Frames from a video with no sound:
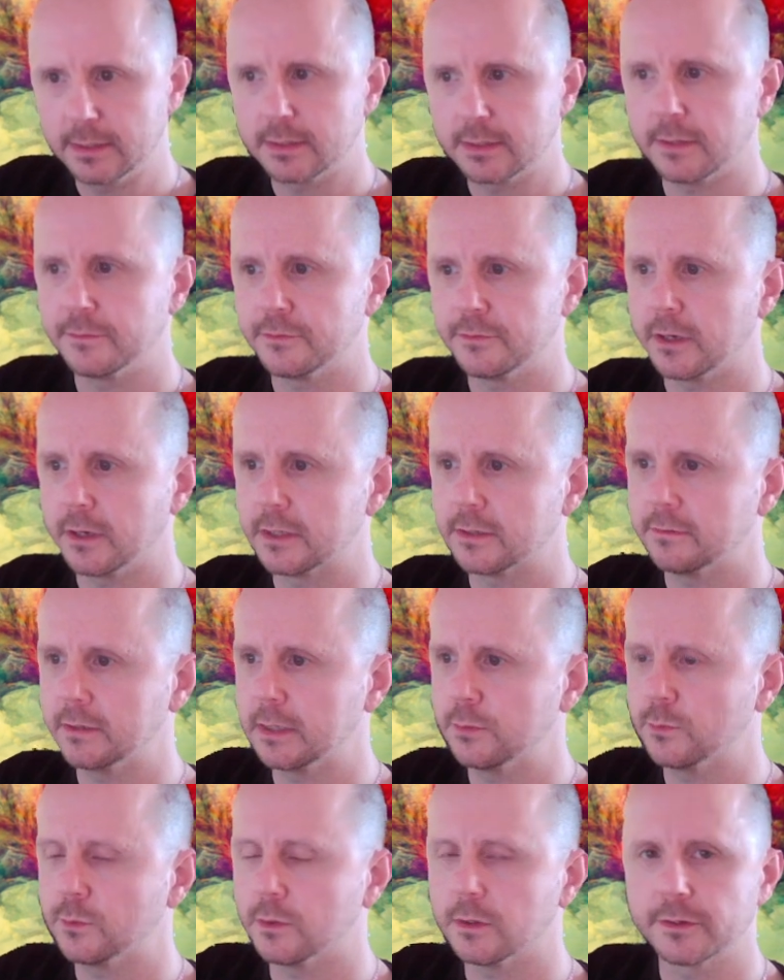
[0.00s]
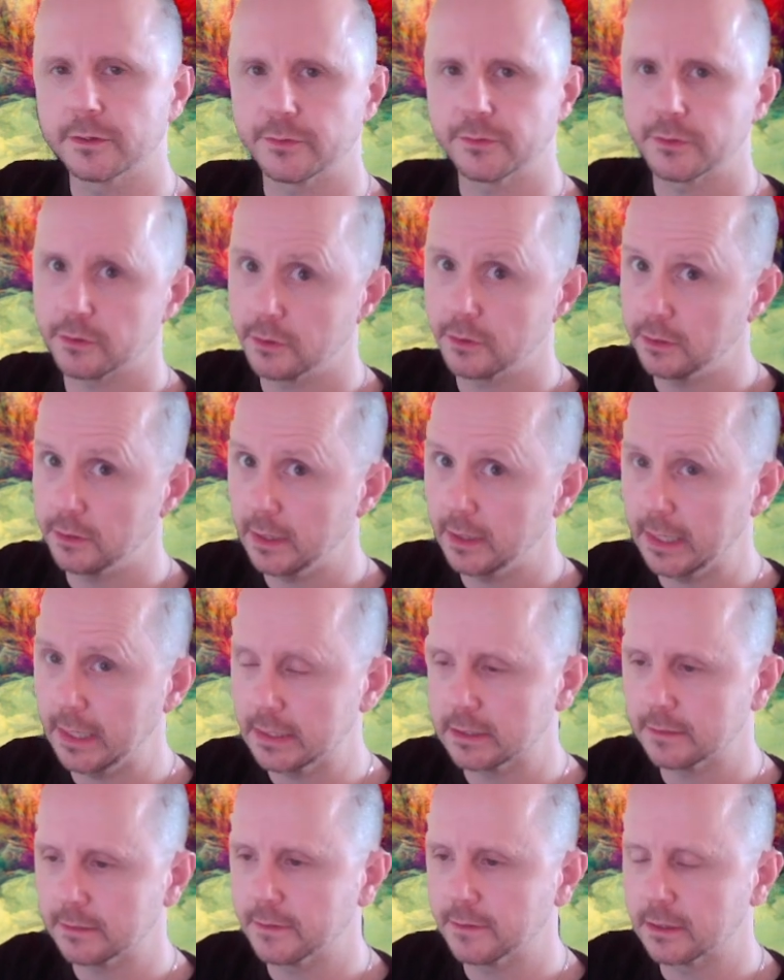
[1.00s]
So I've tried to really walk through
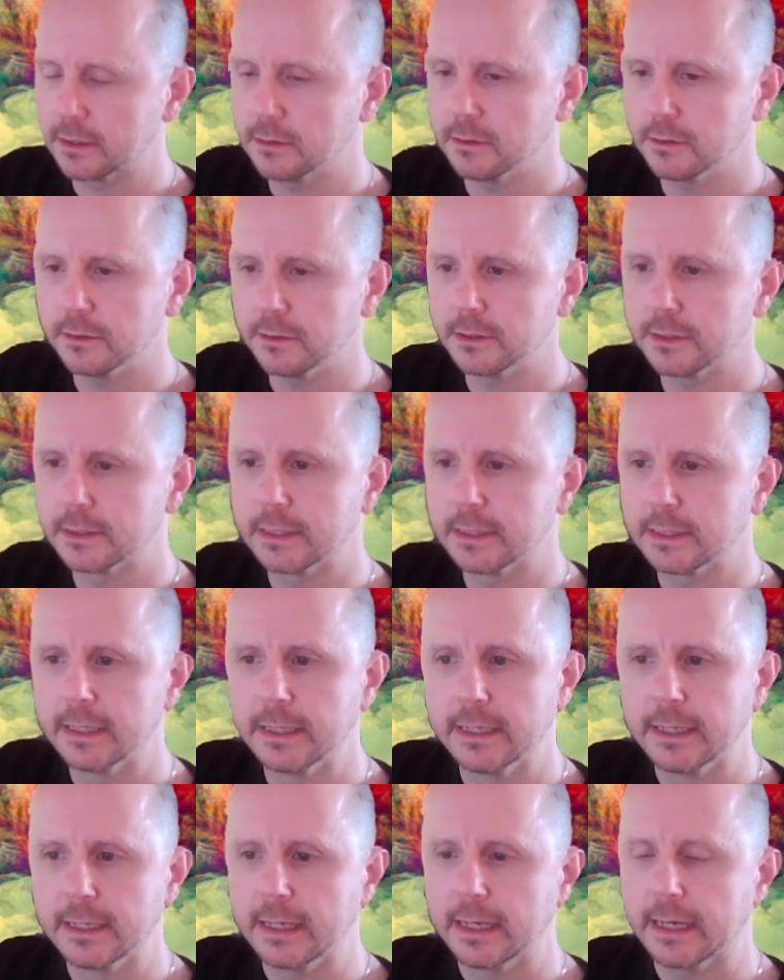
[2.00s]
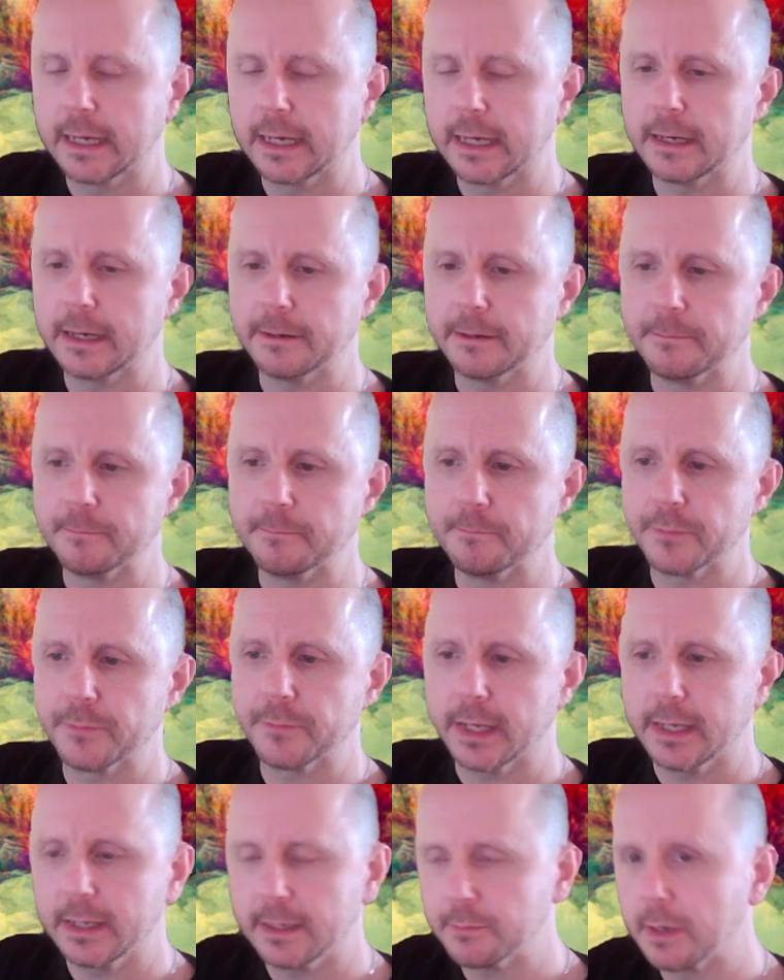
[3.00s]
each of the clues
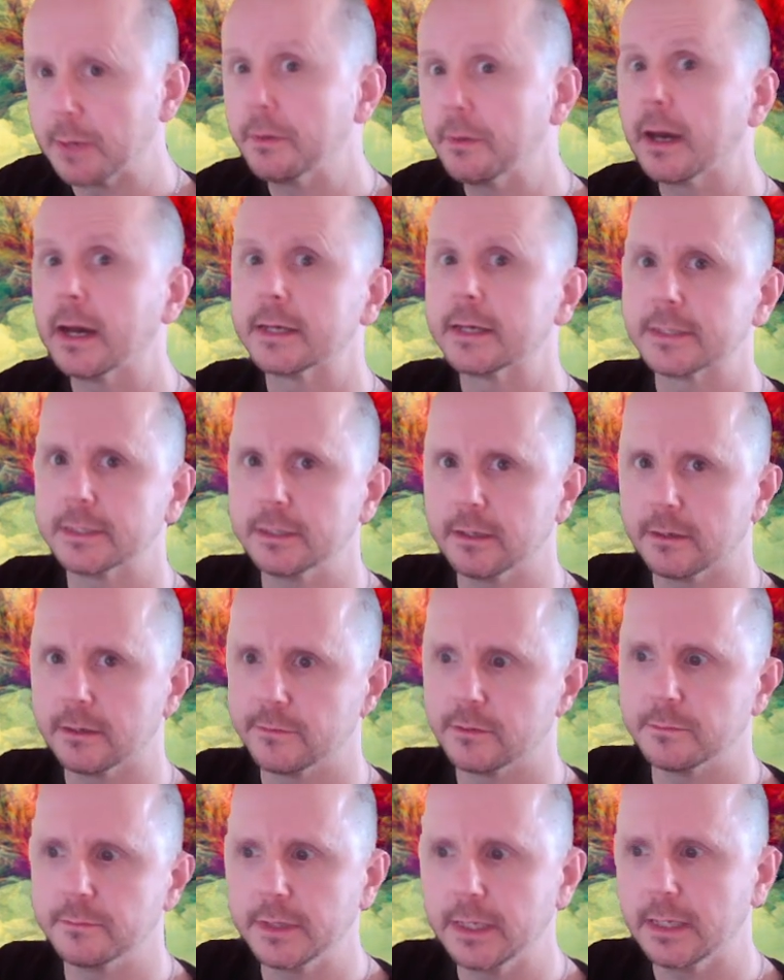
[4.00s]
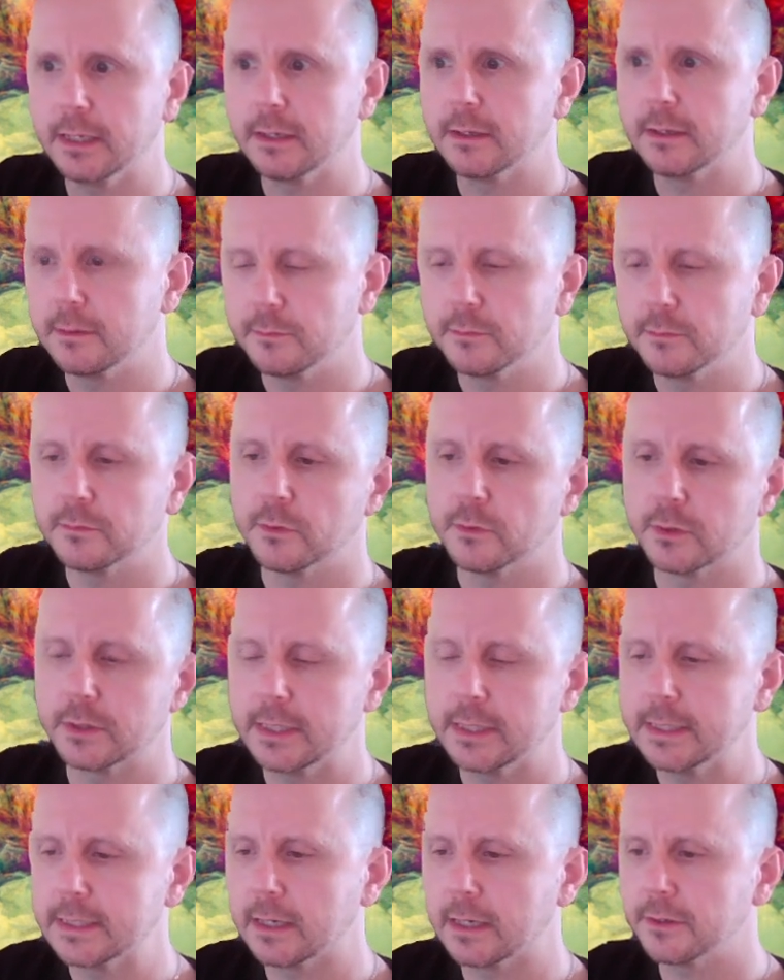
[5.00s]
and my passing of them in more
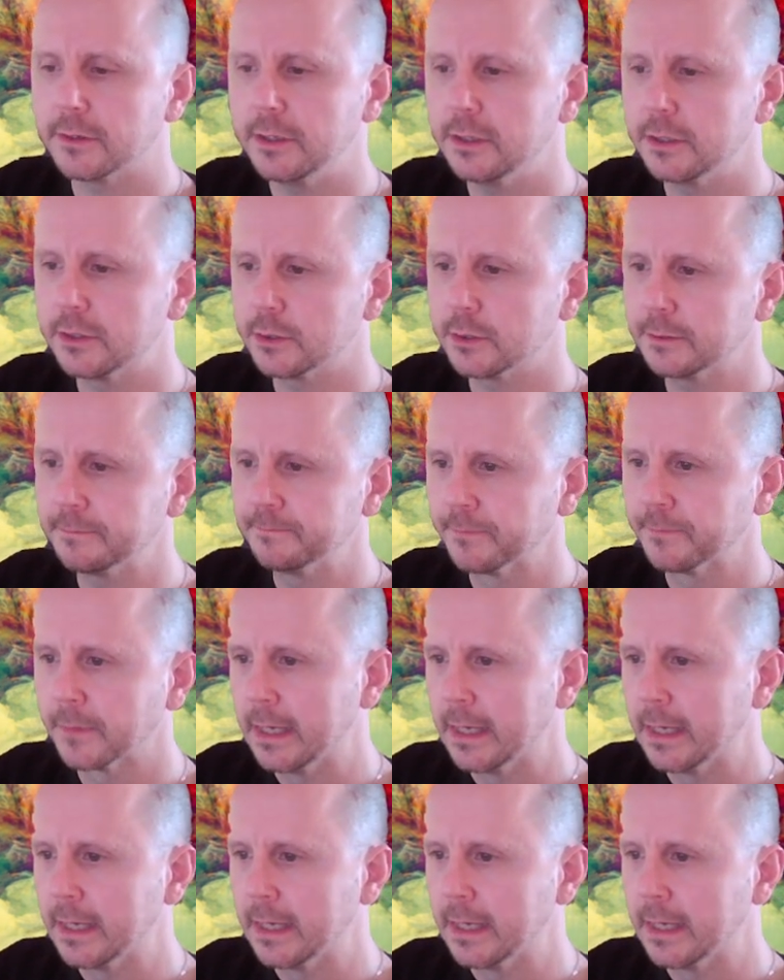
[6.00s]
detail than usual.